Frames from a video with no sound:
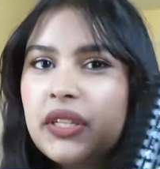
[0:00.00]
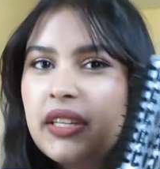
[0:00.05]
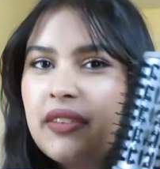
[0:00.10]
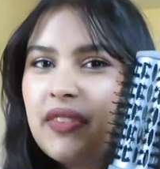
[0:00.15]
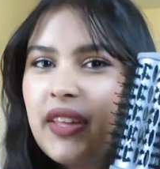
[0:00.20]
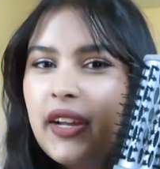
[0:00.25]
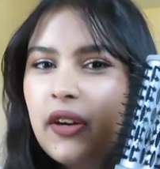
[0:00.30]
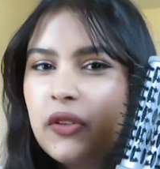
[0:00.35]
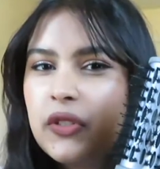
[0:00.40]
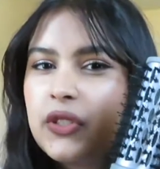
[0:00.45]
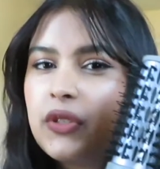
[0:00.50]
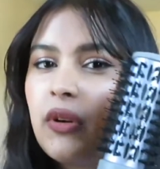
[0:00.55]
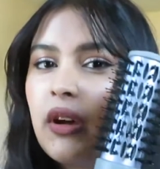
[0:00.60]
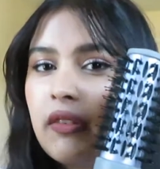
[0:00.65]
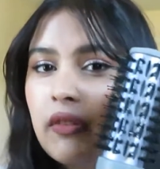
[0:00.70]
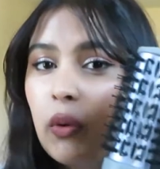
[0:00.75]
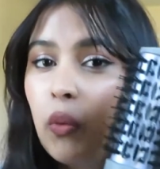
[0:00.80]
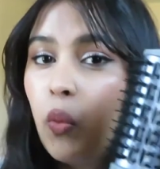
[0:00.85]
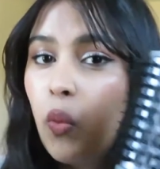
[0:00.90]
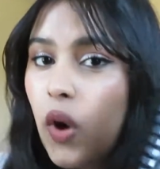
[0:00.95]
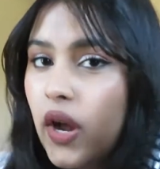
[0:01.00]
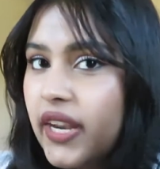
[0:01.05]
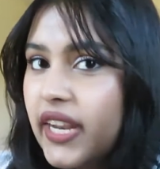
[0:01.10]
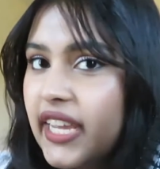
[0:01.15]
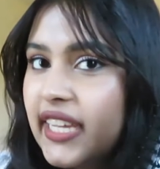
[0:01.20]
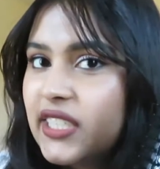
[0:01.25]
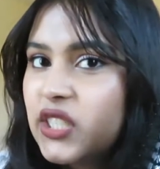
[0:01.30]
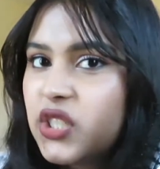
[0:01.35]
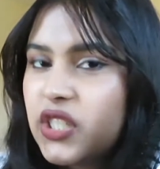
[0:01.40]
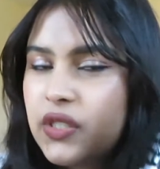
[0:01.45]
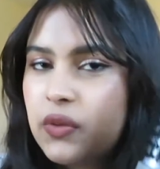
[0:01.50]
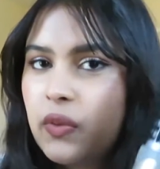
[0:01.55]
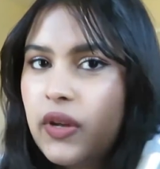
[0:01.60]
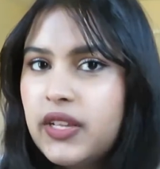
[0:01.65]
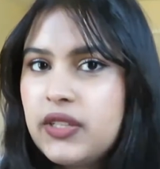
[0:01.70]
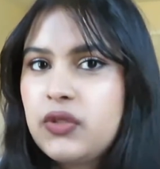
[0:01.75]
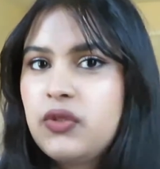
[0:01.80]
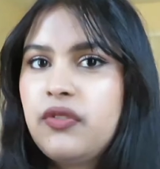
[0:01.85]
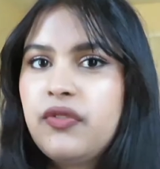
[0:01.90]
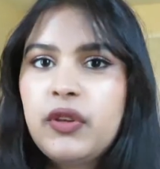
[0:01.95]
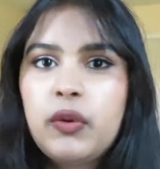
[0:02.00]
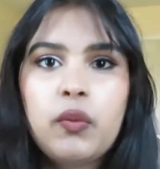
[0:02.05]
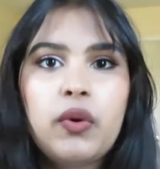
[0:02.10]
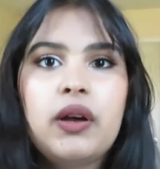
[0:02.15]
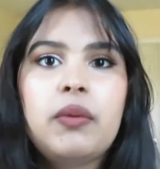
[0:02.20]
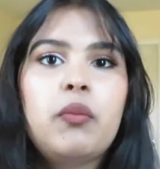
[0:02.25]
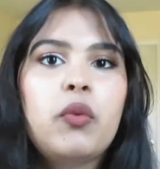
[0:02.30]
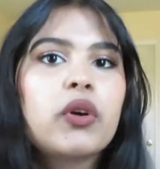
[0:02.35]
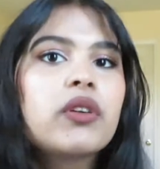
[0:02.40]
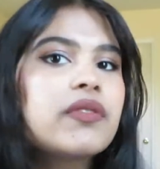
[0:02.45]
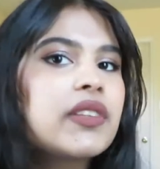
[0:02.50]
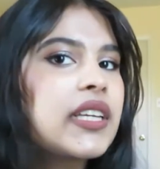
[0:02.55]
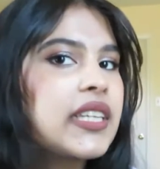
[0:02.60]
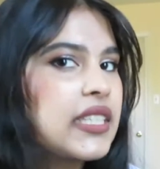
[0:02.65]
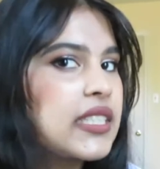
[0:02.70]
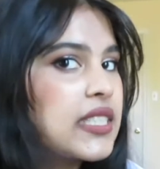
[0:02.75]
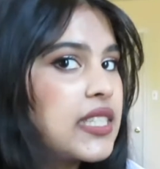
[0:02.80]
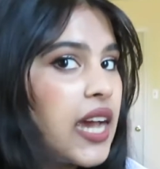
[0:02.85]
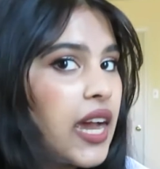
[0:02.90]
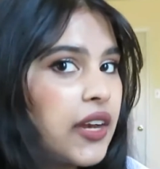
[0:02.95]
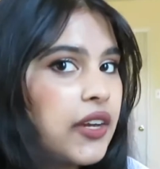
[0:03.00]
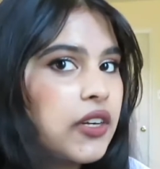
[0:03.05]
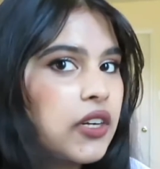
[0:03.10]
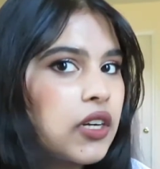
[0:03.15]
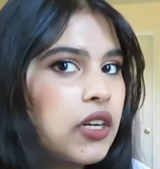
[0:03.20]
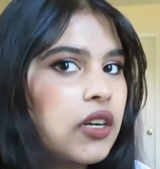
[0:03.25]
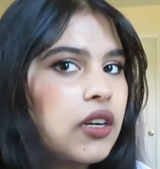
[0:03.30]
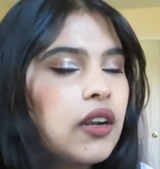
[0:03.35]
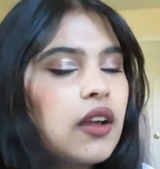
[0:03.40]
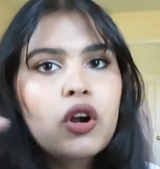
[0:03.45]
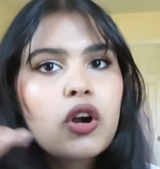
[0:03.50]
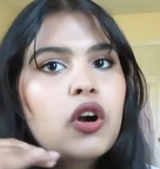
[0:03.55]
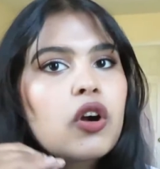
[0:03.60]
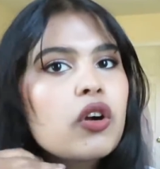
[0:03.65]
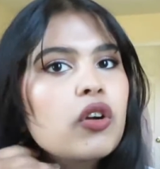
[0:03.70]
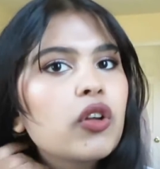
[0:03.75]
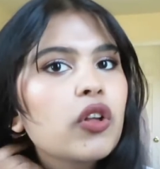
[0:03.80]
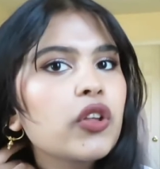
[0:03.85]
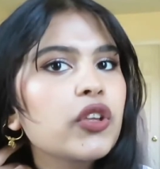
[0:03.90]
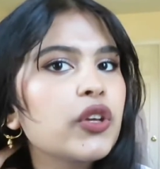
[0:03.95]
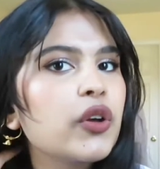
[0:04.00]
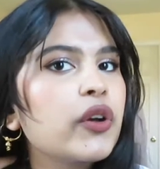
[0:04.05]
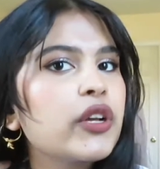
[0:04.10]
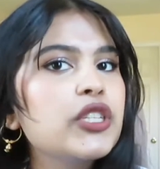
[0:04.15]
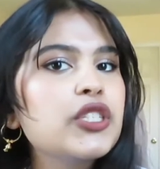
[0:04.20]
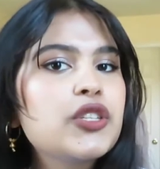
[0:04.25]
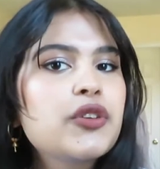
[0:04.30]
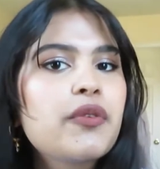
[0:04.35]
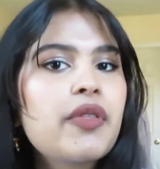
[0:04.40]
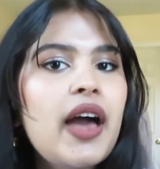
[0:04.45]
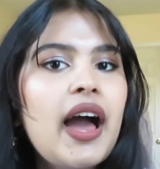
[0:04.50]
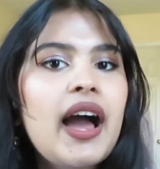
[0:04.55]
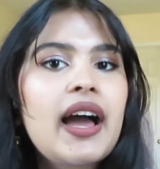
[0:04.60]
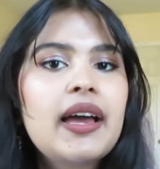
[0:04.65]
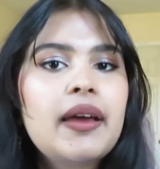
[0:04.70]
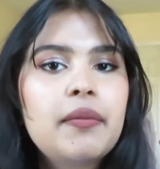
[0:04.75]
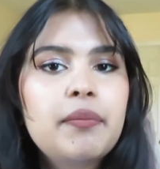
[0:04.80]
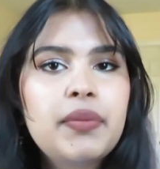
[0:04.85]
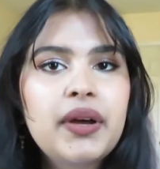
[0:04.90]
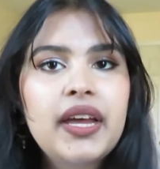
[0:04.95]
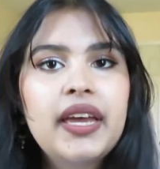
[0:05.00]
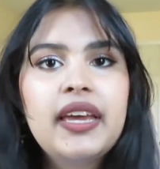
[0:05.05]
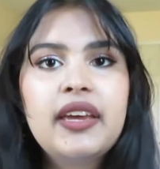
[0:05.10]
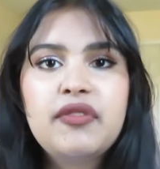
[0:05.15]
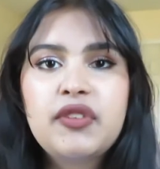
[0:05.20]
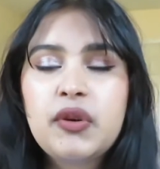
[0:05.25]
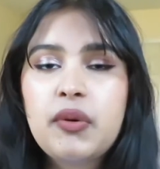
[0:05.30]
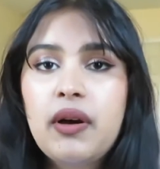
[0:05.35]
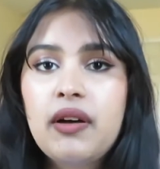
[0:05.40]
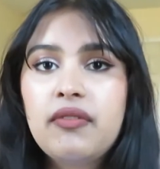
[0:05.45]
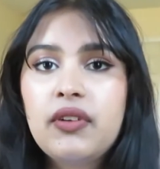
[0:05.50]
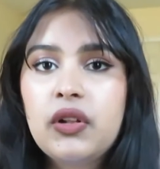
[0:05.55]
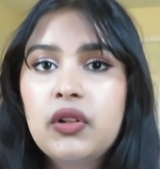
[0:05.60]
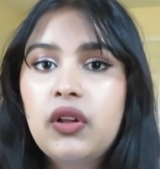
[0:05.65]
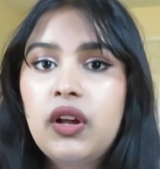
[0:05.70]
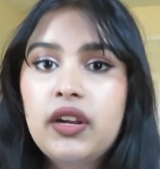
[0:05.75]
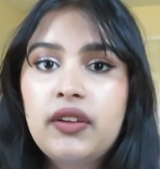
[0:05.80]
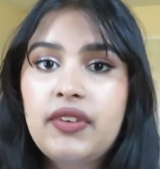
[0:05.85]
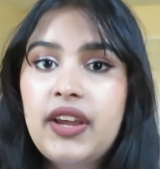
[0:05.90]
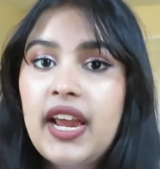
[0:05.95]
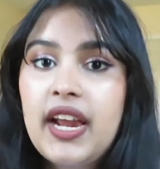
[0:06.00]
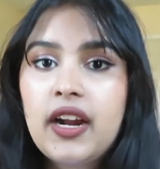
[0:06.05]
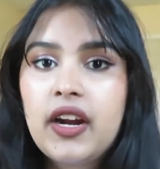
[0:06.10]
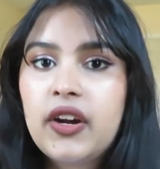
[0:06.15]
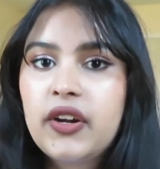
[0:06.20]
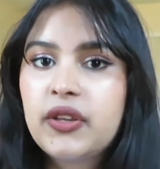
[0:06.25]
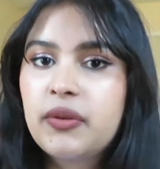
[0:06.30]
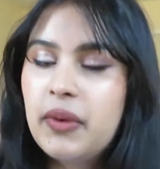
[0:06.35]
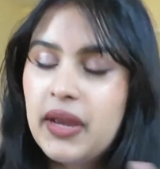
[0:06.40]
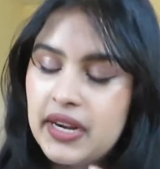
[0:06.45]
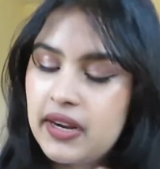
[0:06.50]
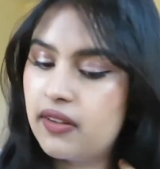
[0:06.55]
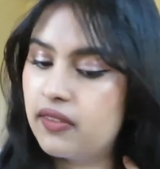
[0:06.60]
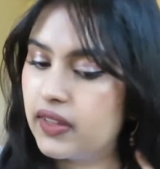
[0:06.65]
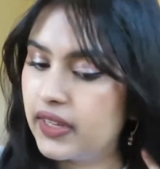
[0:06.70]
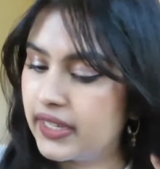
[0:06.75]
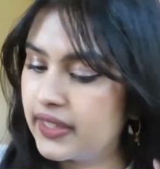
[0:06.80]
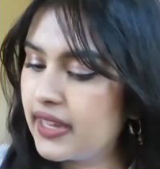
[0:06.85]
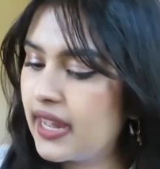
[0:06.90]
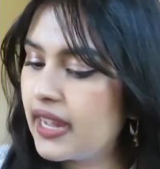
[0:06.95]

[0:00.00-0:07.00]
believe they also have a 1 inch as well, so if you want more of like a tighter curl, you can do that, but if you have a lot of hair, you might not like